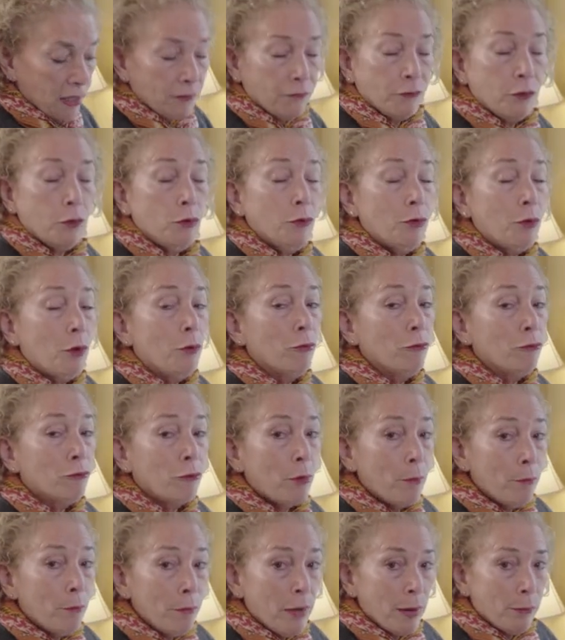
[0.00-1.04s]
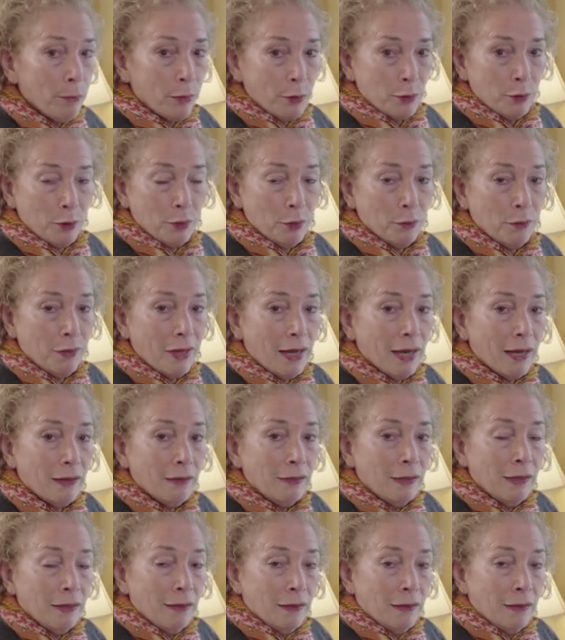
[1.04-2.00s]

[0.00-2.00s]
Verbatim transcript: if you don't remember to do that.